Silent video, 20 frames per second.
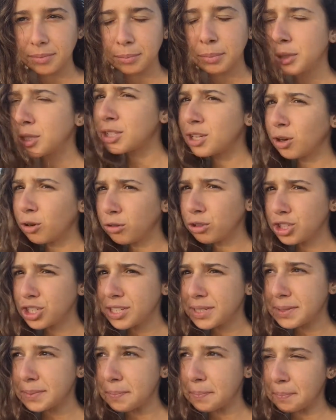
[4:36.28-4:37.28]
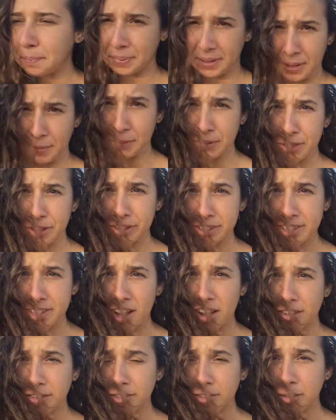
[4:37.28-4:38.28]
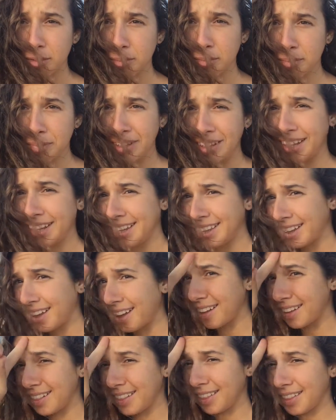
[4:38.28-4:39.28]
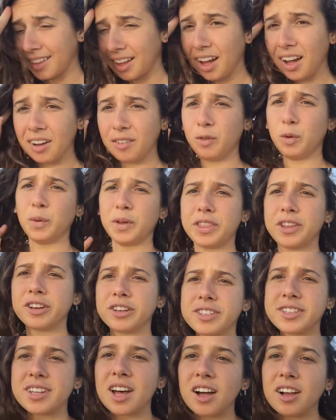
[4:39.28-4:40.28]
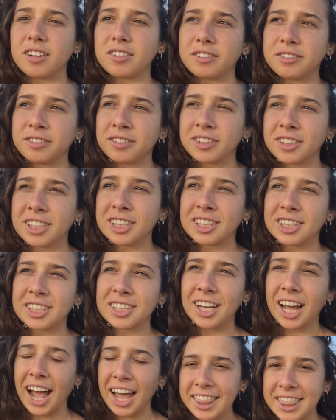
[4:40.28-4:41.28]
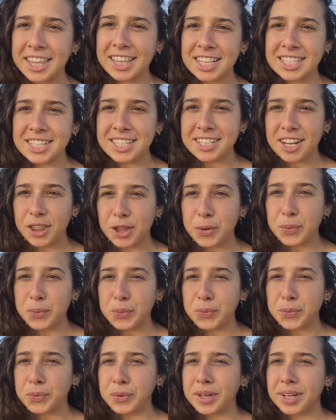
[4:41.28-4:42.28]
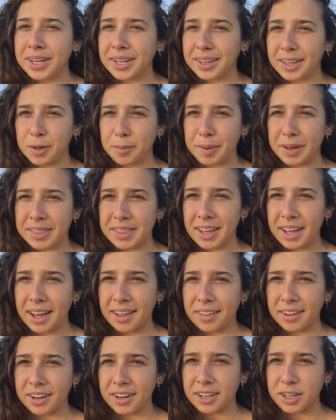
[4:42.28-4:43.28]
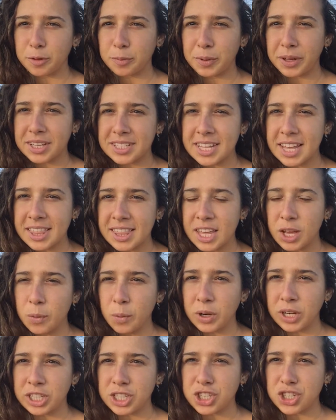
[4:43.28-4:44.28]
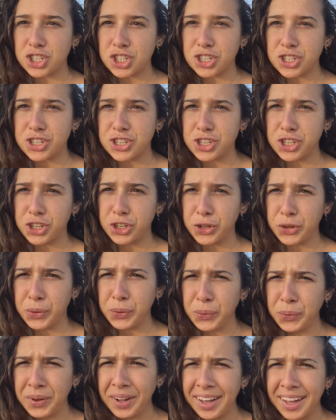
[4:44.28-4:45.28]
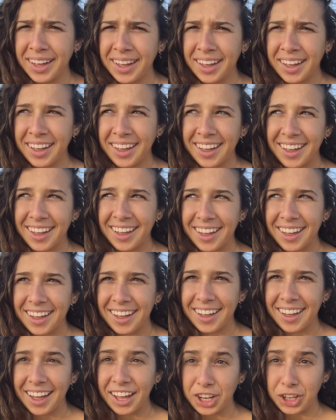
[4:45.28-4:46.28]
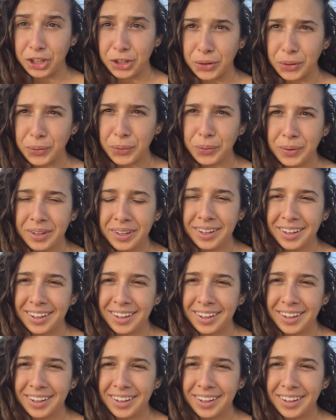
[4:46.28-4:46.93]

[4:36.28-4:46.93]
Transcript: But don't just be with yourself. Be in love with yourself. I think that's another really big thing I learned. Because I think when it's just you and you,